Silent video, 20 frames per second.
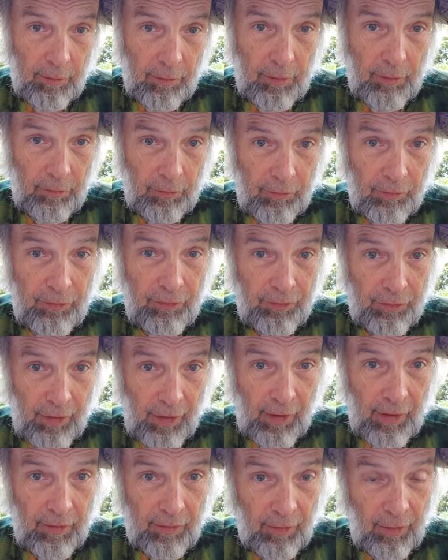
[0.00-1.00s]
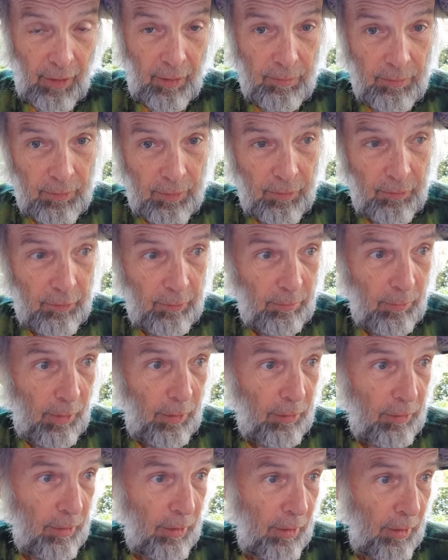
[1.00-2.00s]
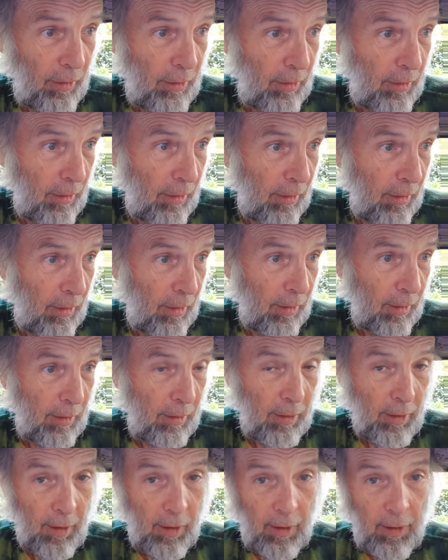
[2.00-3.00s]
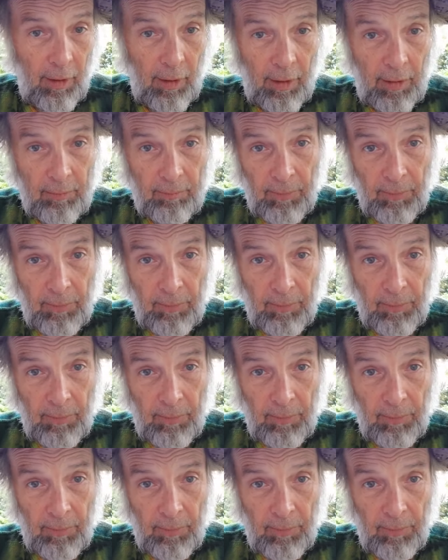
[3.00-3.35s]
You just stand up to smoke it. Uh, and